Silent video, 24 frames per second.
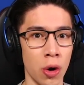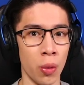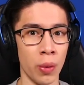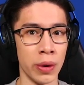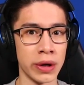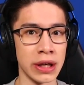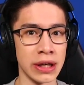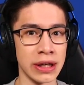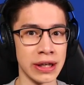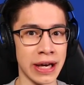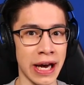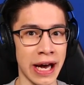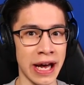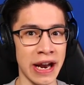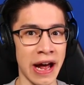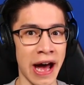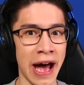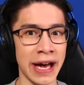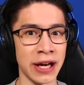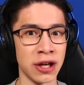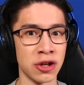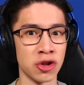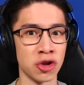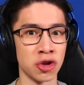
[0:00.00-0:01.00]
we can get
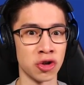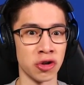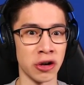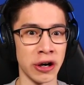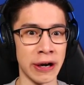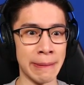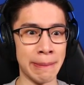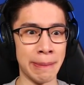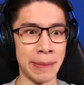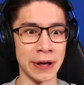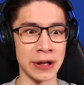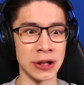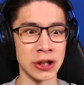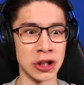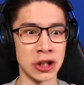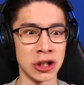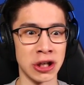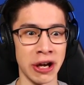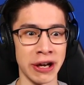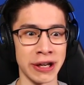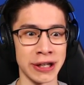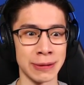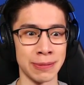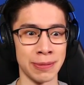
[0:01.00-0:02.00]
a creeper
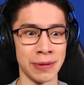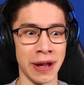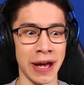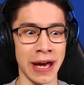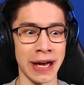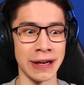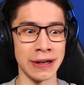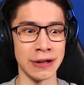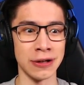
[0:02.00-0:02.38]
chest plate.